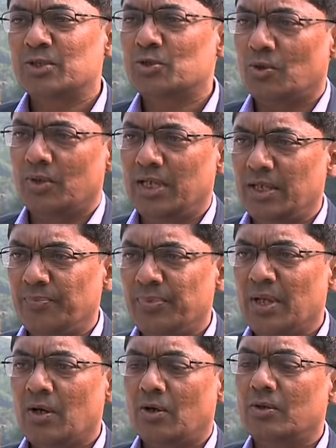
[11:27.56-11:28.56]
slowly,
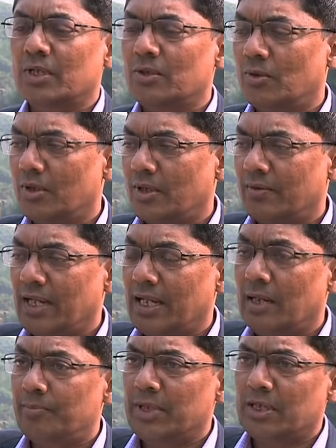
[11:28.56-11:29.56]
or you can go around an
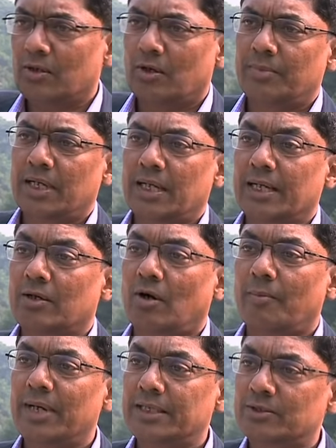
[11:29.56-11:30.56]
elliptical orbit like
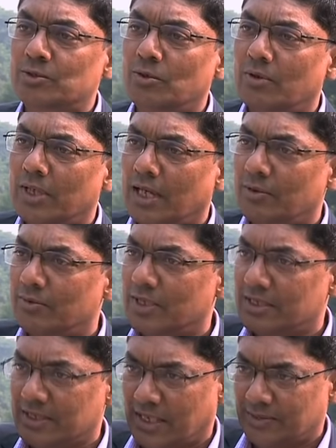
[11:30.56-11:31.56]
comets go around
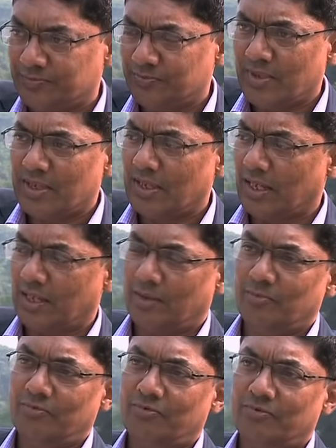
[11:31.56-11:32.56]
the sun. They
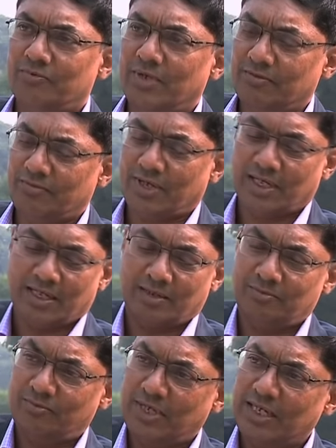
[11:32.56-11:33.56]
come very far,
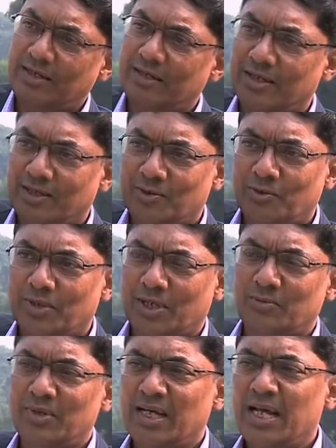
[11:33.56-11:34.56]
come very near and go
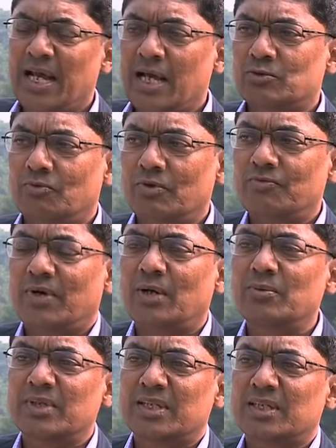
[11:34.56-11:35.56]
around. So we
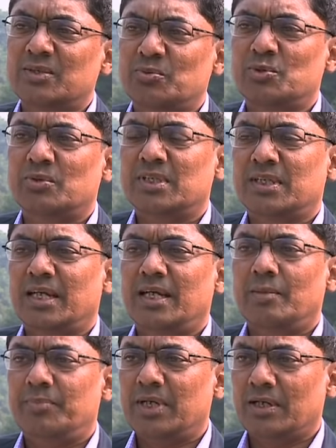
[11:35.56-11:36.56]
found this which was in an
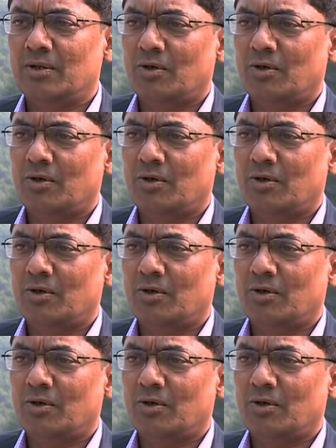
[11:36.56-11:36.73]
elliptical